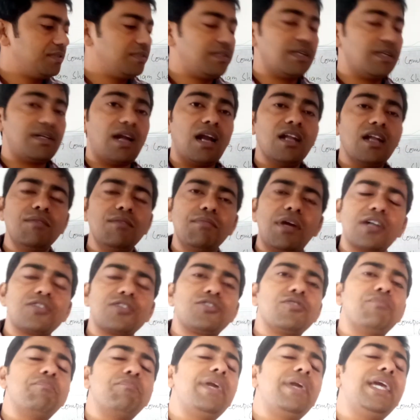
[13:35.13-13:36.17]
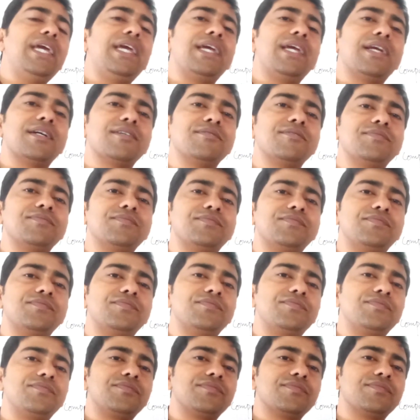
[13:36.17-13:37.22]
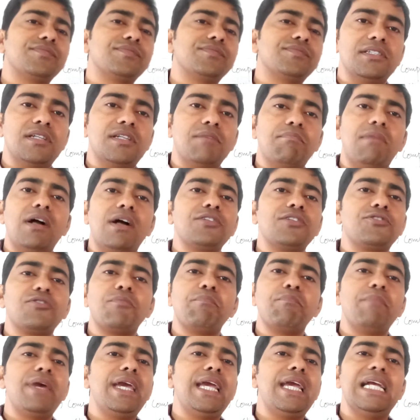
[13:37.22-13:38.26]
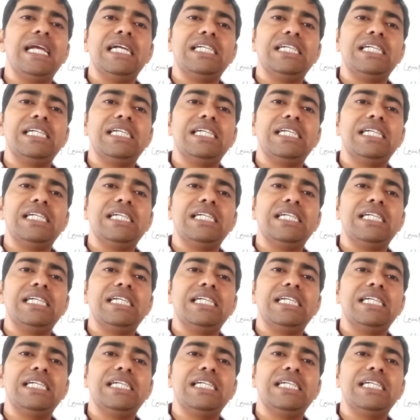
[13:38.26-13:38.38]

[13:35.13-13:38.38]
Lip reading: the darling birds of May. The month of May